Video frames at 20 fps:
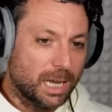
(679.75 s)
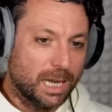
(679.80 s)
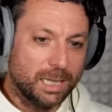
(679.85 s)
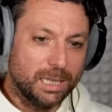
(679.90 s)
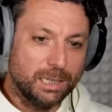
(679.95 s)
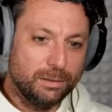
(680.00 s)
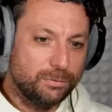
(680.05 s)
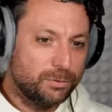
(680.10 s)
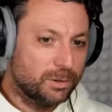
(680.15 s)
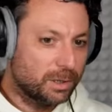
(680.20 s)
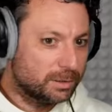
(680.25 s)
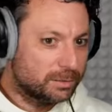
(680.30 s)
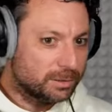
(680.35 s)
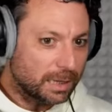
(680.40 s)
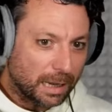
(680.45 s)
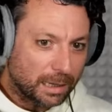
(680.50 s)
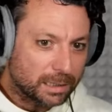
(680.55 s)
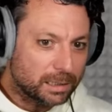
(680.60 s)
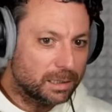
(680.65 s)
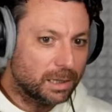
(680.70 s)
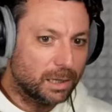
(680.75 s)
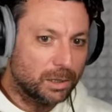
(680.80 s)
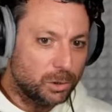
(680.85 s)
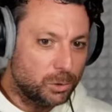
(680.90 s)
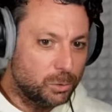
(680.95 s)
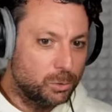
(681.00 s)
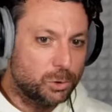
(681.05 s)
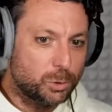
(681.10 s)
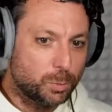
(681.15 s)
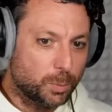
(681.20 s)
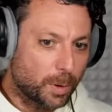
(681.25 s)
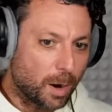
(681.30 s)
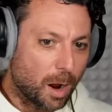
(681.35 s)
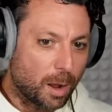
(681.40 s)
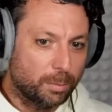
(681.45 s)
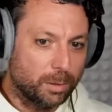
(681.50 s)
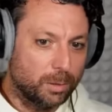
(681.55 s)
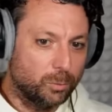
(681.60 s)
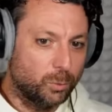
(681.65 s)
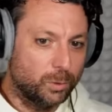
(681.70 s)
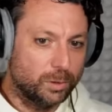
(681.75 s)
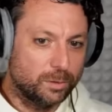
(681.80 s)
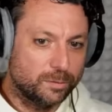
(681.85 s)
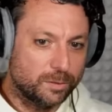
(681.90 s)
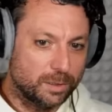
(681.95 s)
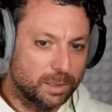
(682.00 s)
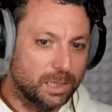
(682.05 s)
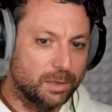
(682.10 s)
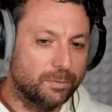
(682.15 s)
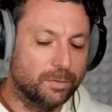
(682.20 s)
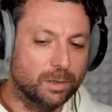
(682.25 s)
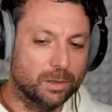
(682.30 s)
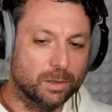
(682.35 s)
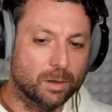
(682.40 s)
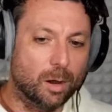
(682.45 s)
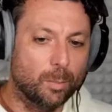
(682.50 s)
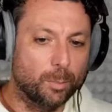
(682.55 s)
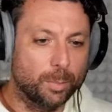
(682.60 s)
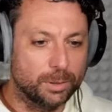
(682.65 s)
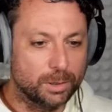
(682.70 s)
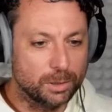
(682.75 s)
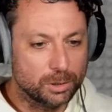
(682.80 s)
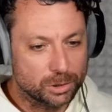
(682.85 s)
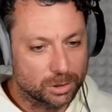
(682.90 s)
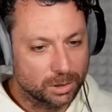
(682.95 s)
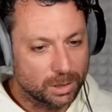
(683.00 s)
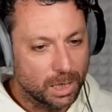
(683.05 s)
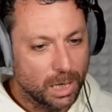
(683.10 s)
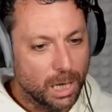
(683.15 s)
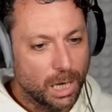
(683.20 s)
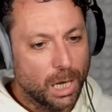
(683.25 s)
If you're tackling a huge problem with significant competition,